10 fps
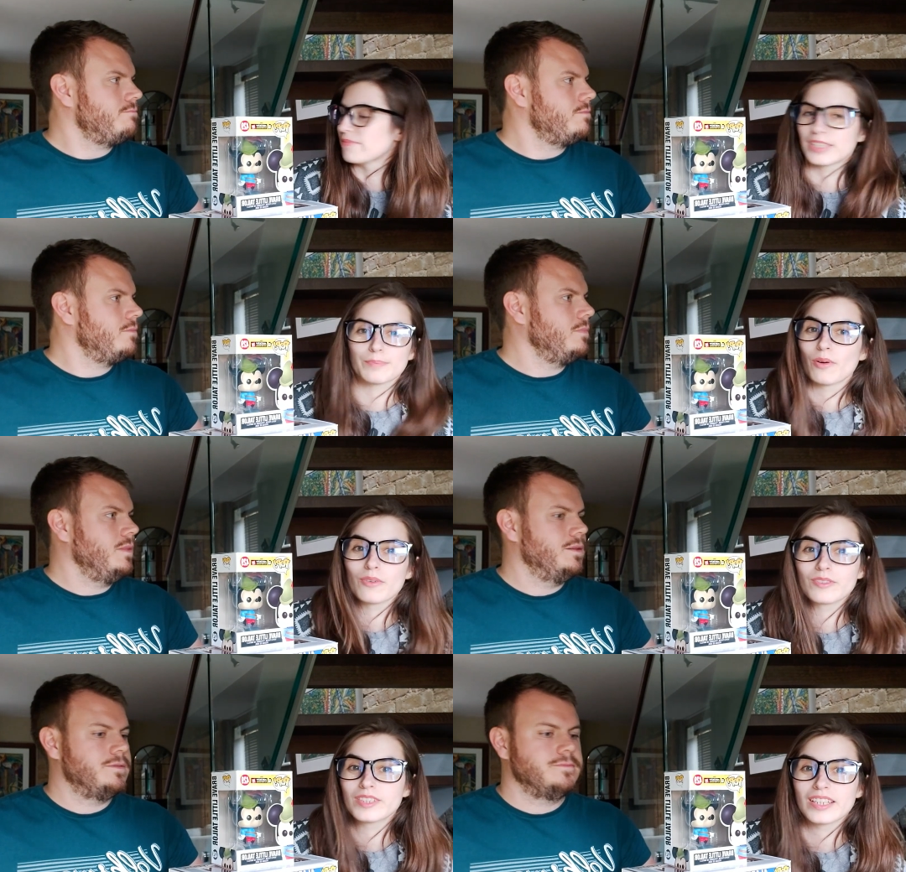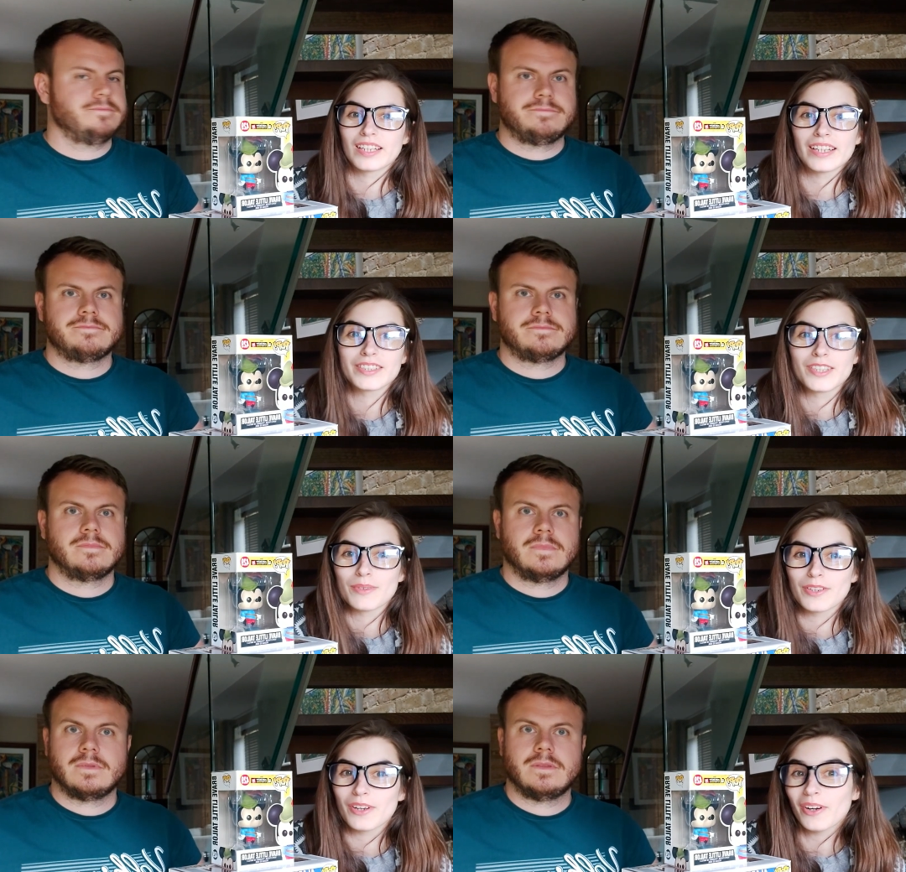Speaker 1: this box, then let us know
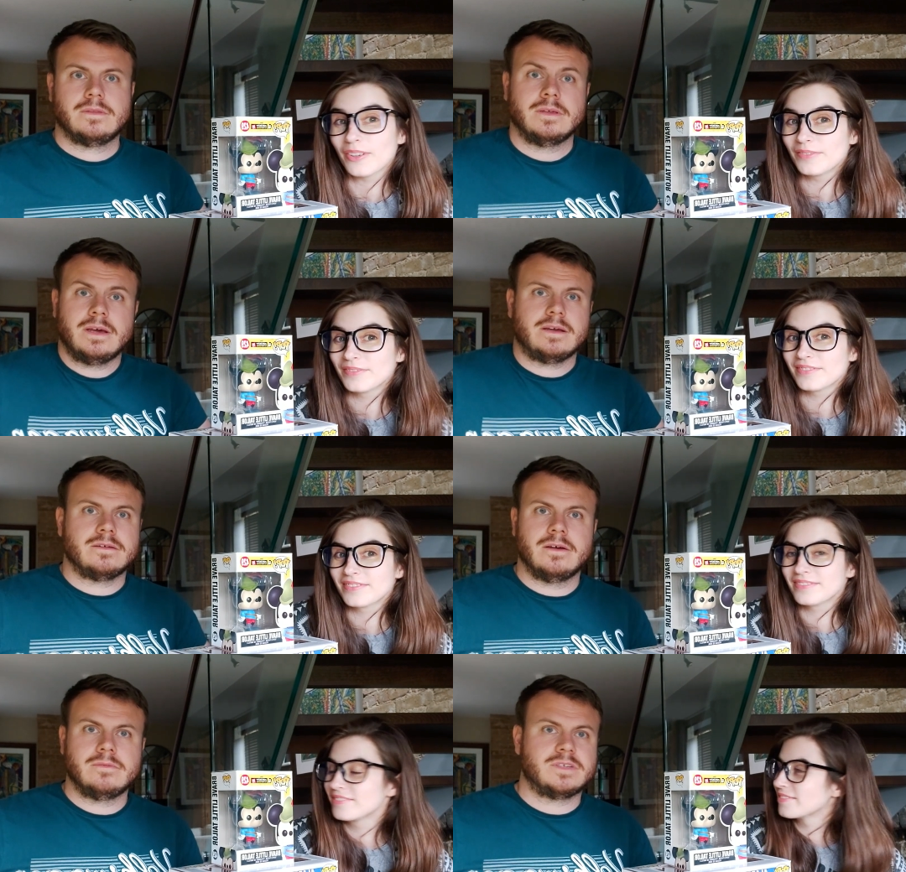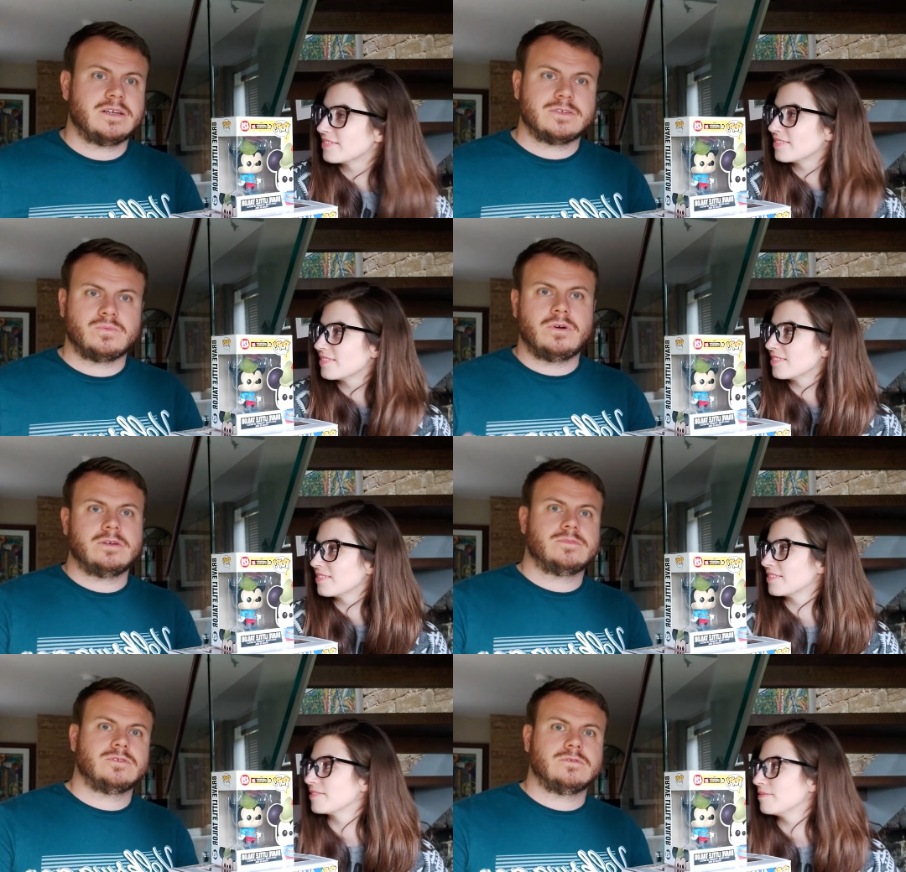what you got.
Speaker 2: Yeah, um, tell us what
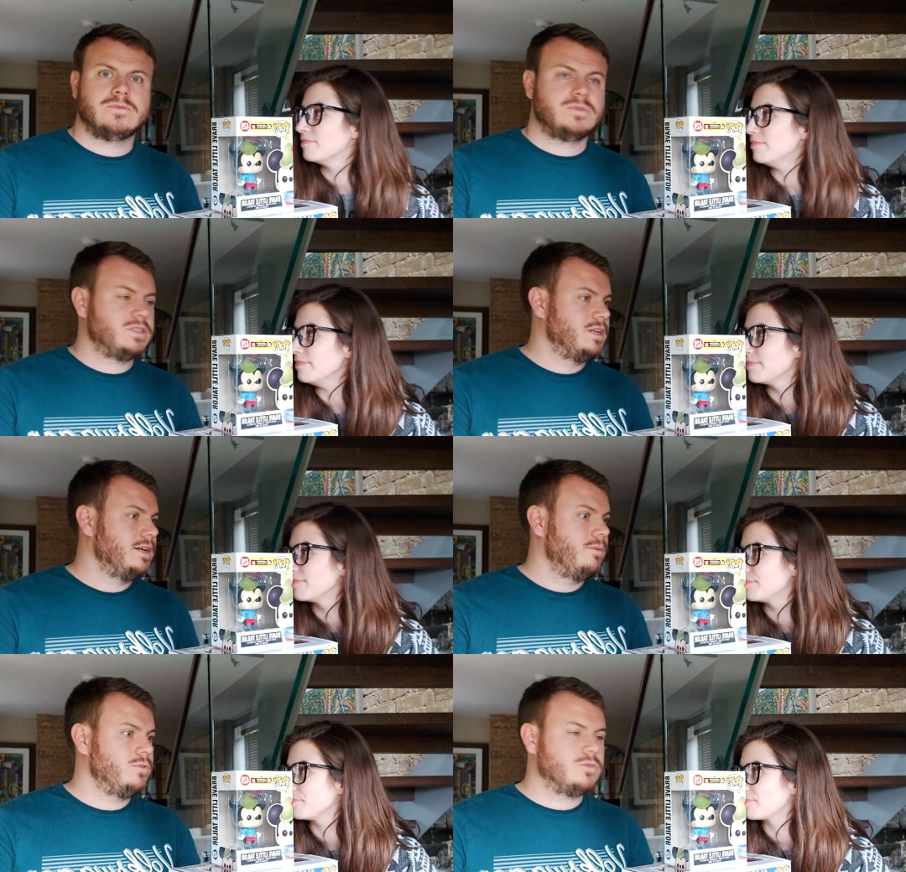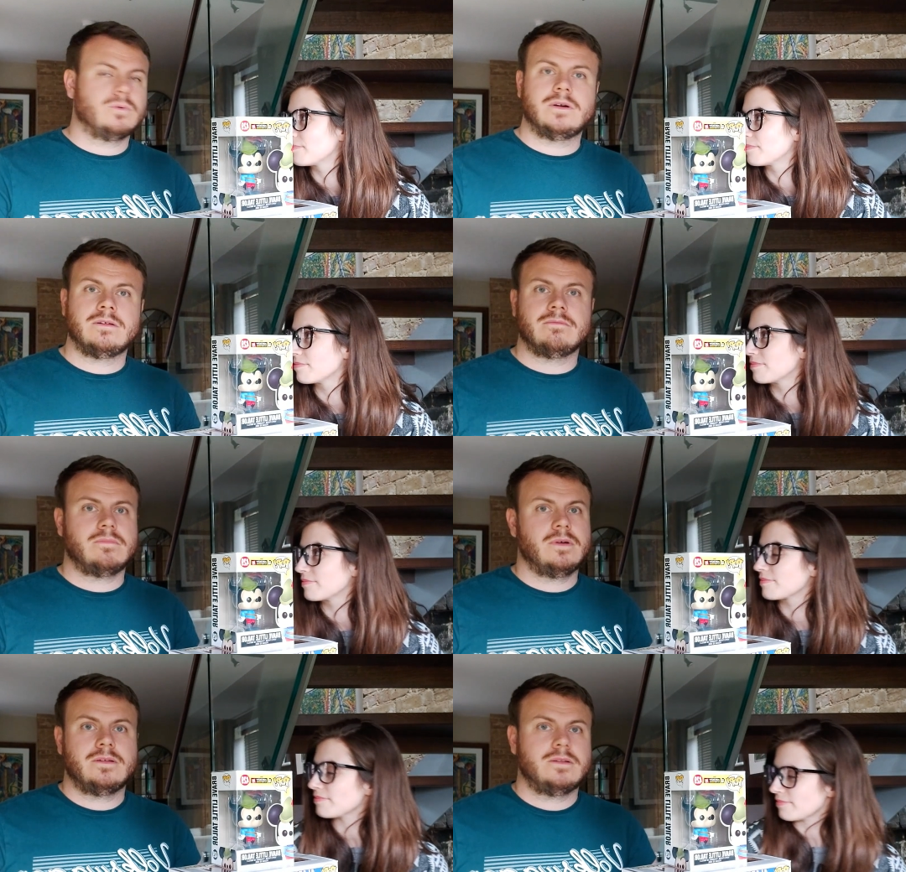items you got that the same, which weren't,
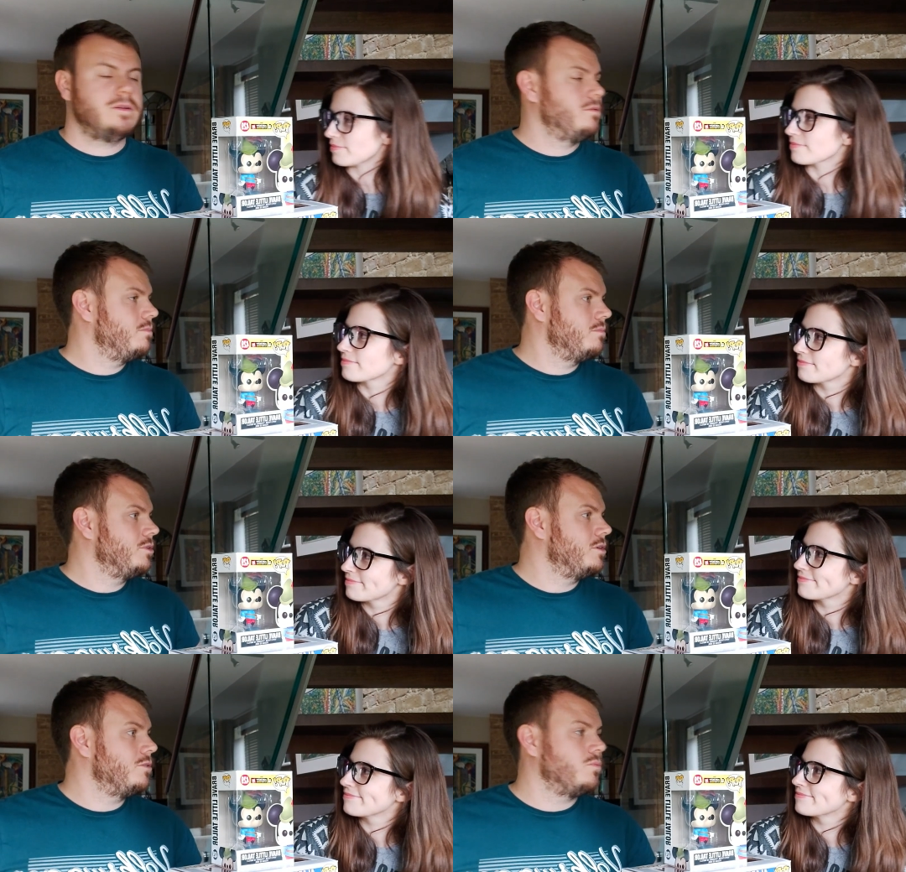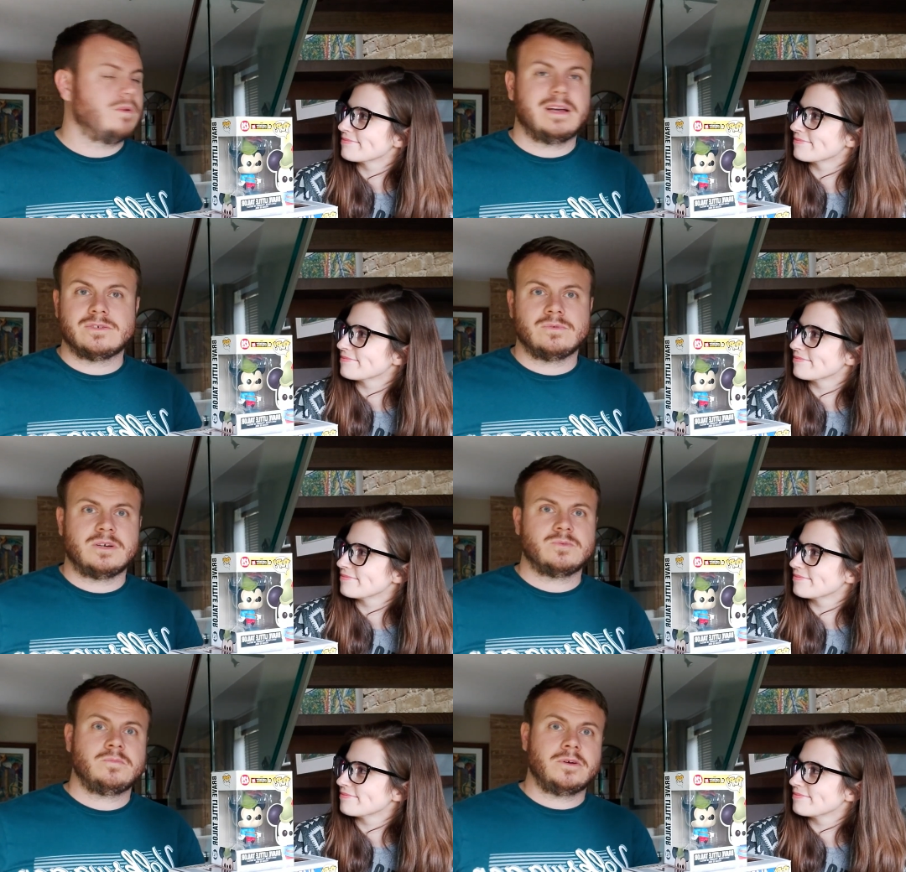and uh, you know, as
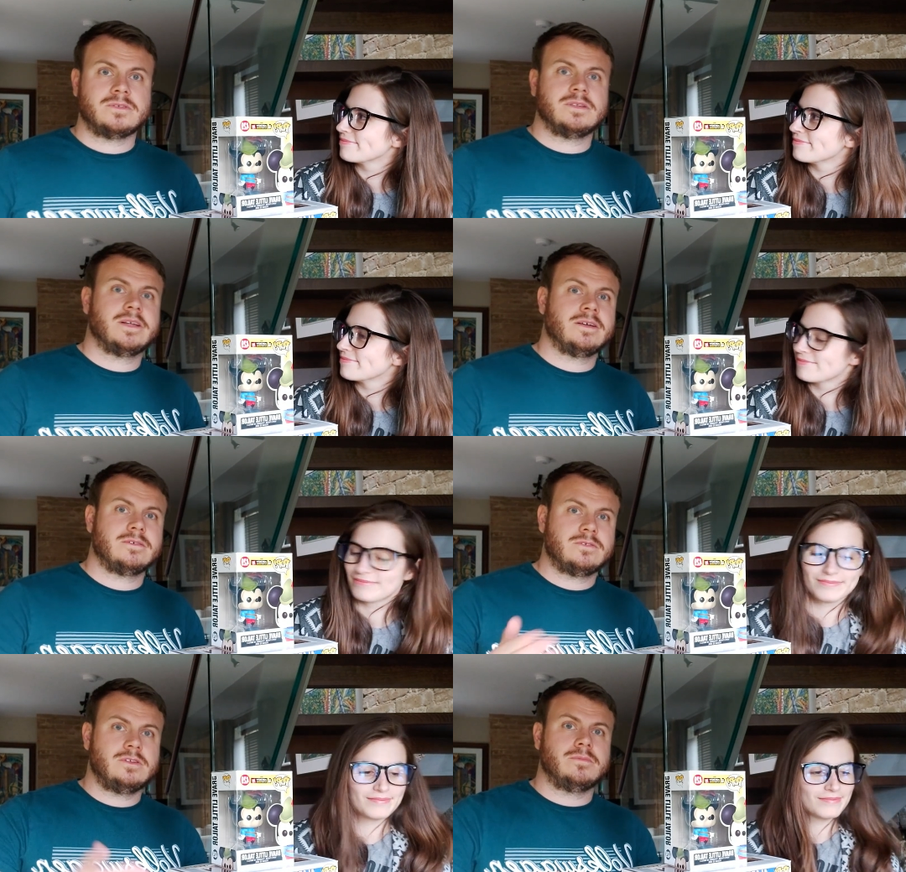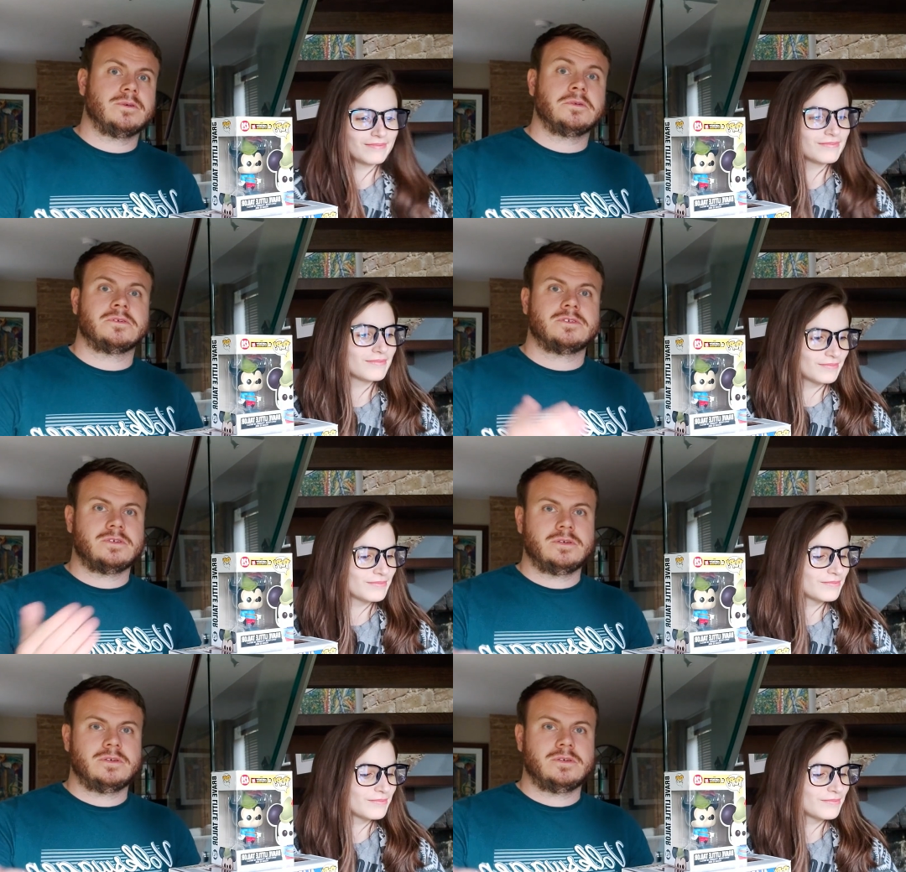always, we'll post the link to the box